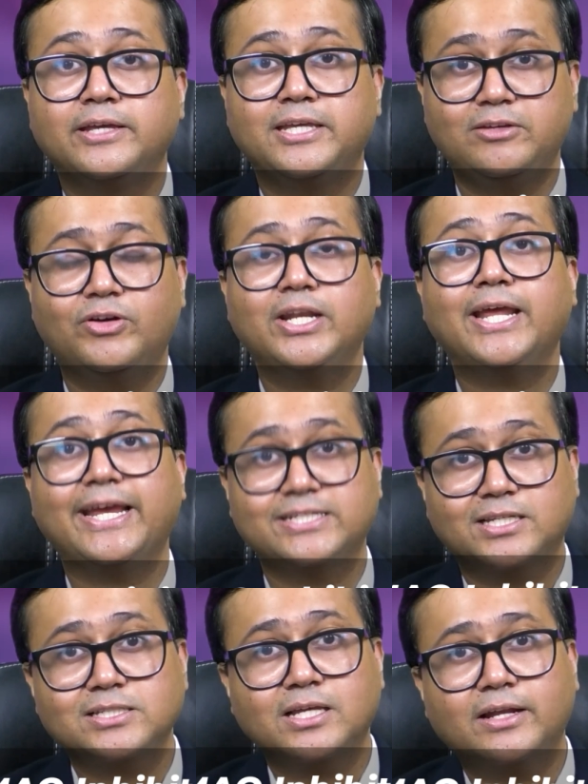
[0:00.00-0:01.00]
Even
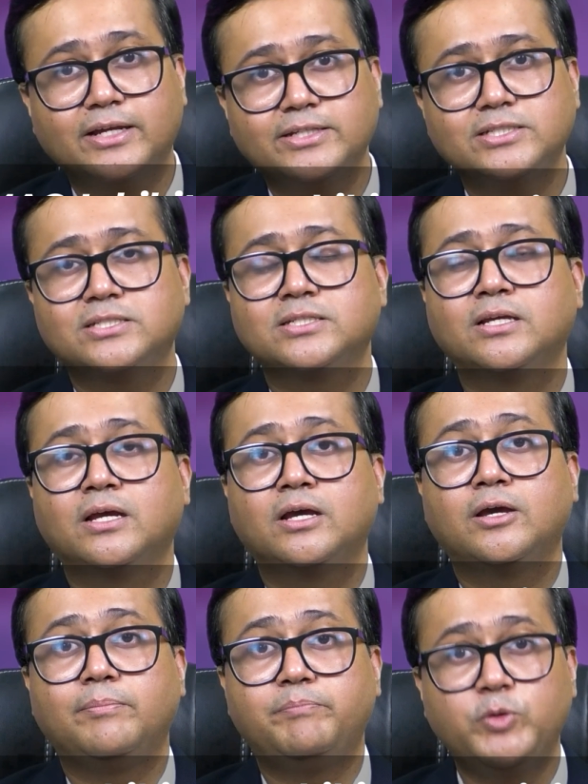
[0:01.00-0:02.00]
SSRIs,
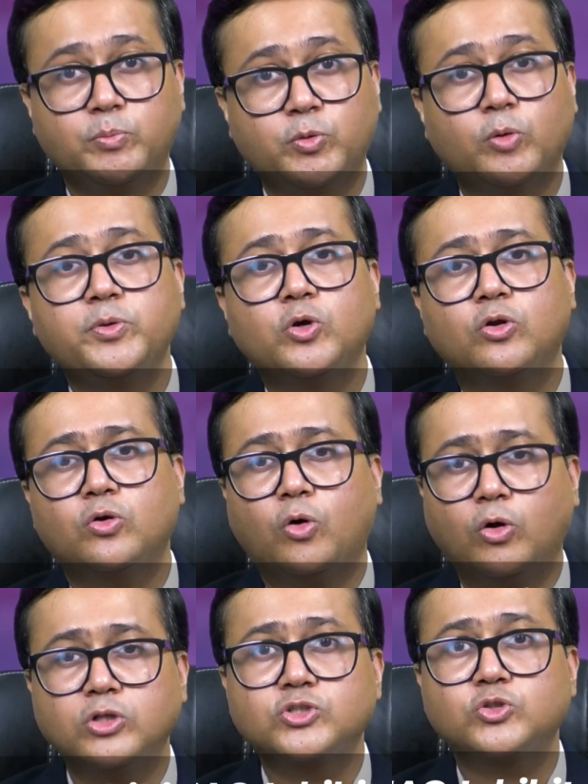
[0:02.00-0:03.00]
bupropion
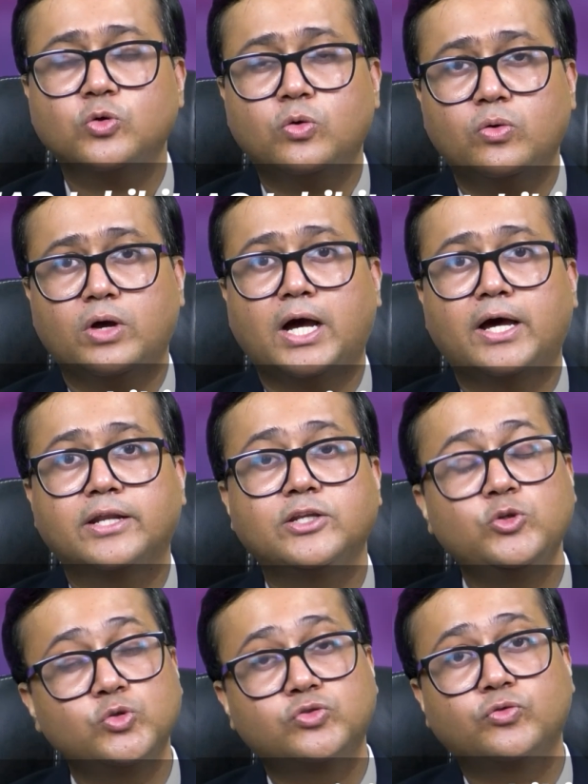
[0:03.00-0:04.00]
also are
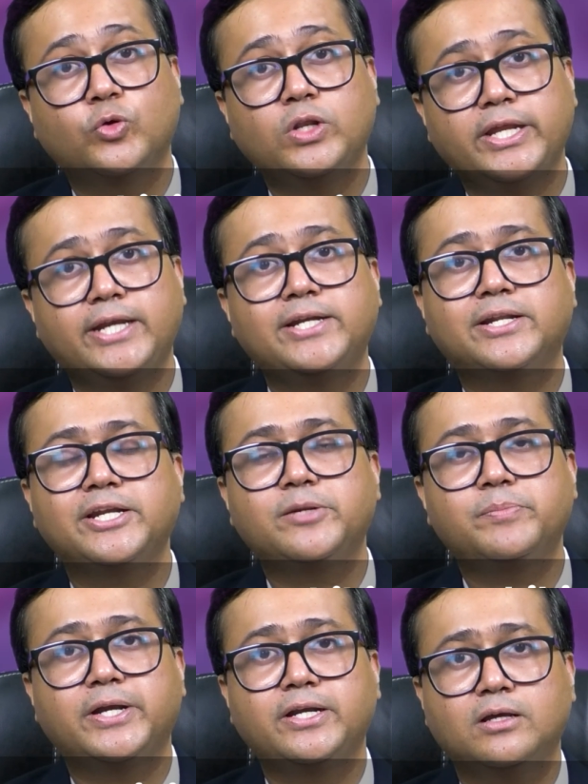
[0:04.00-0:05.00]
useful in
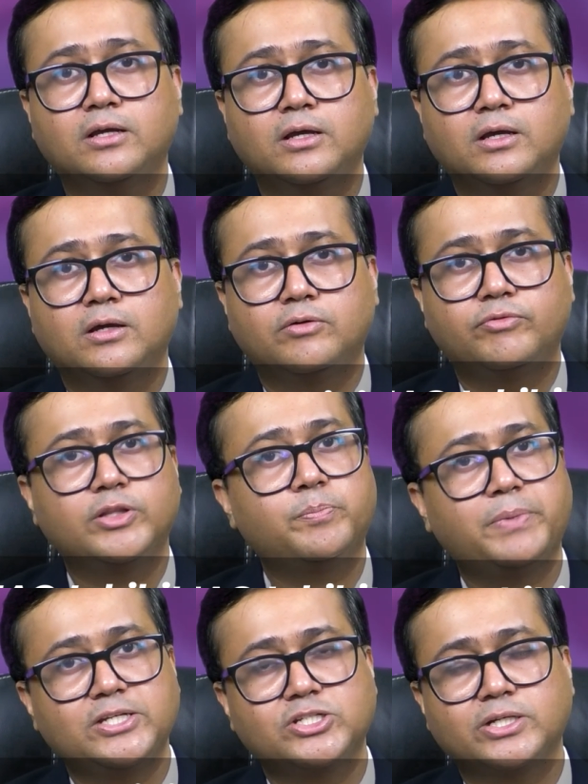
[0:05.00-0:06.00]
treatment
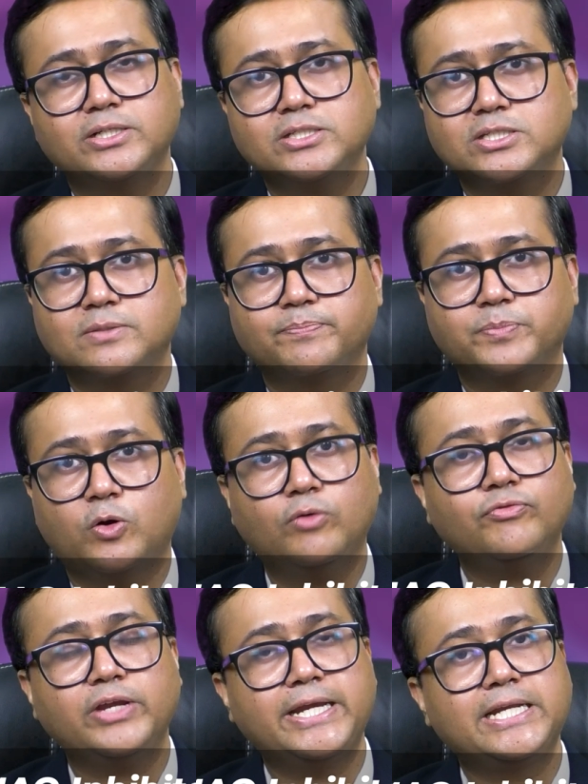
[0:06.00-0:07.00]
with patients
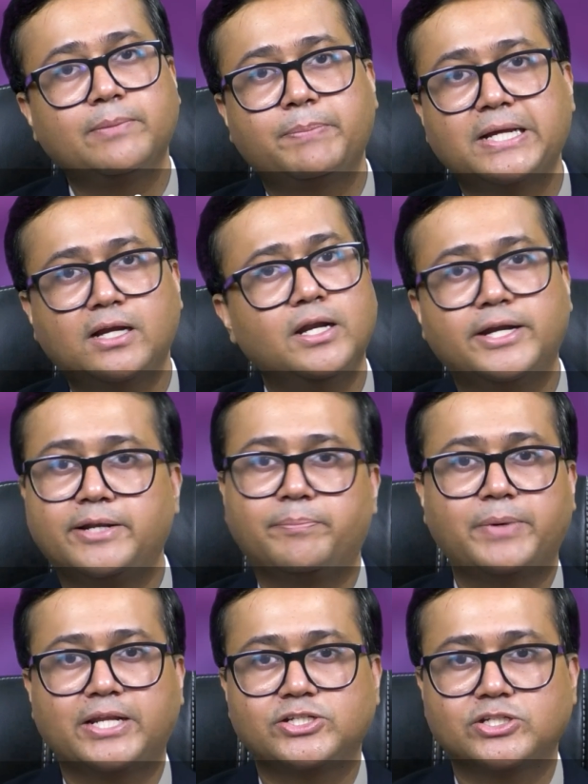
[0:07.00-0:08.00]
of atypical
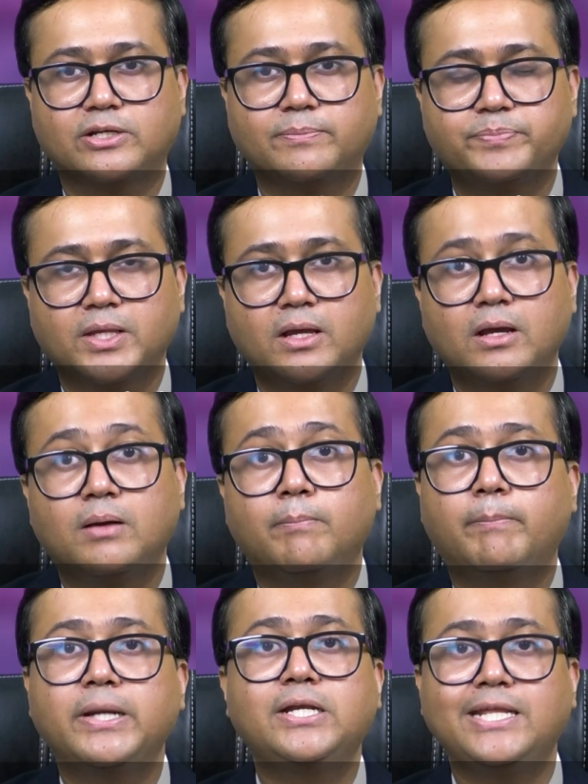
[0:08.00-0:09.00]
depression.
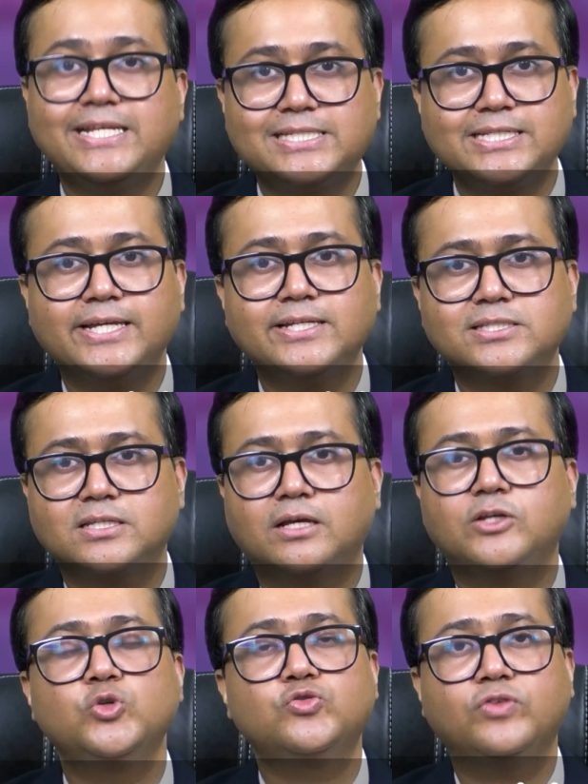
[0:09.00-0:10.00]
But
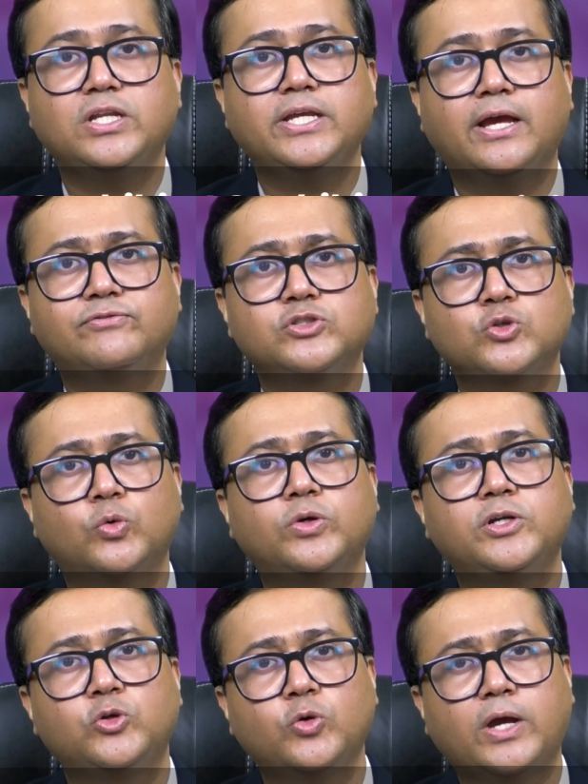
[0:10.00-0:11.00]
TCAs usually have
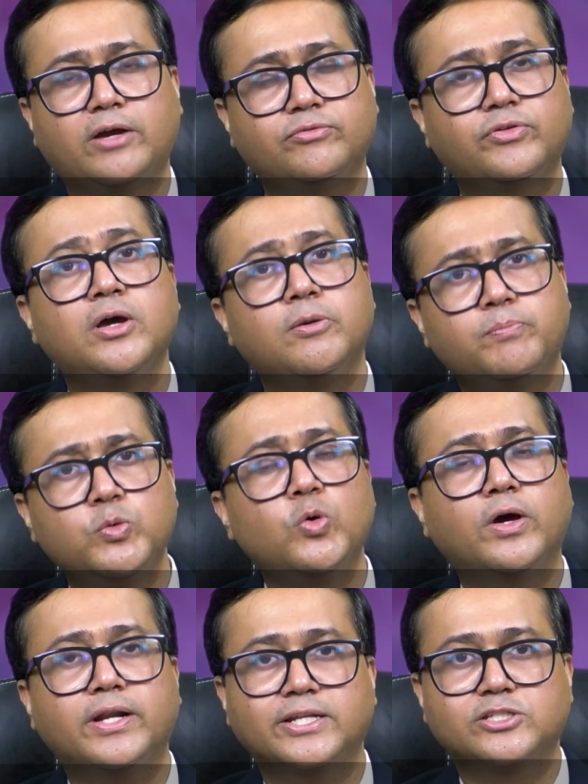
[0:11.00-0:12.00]
shown to have
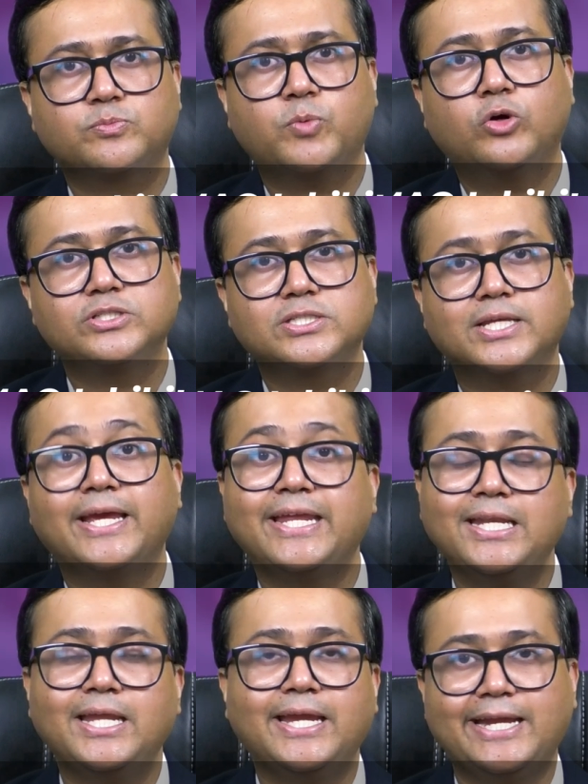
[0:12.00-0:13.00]
poor response
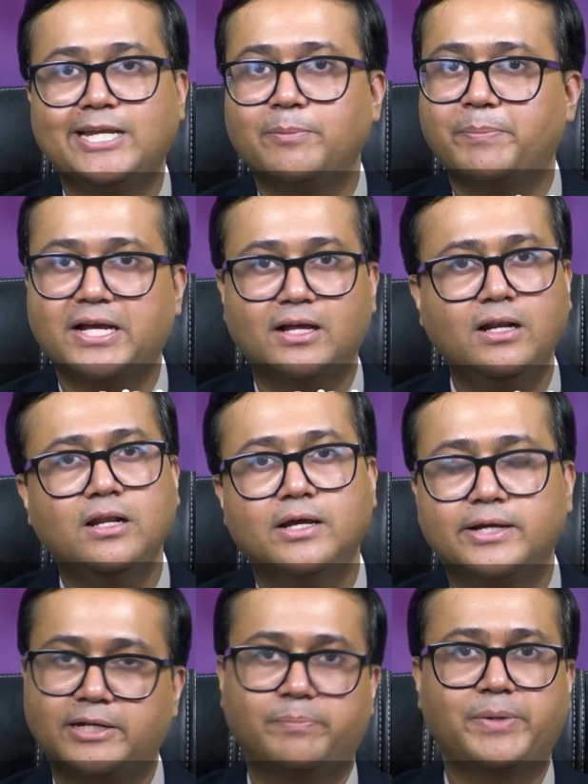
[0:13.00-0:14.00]
in atypical
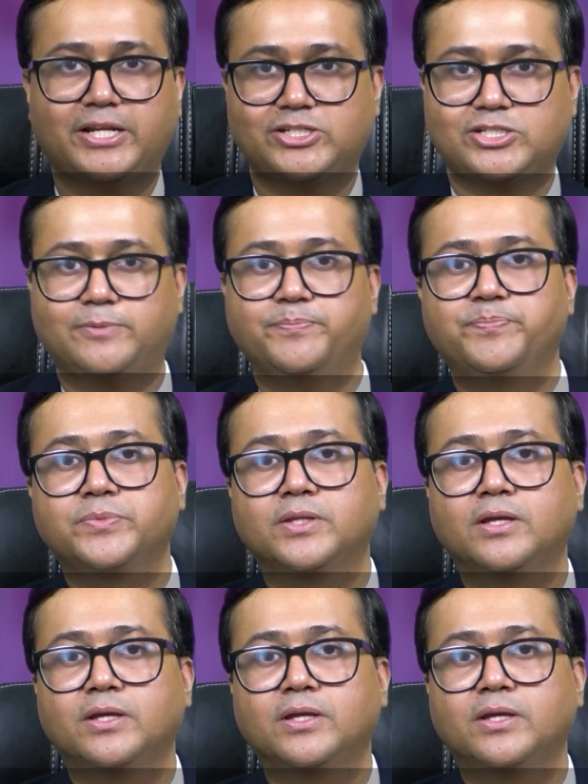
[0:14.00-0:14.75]
depression.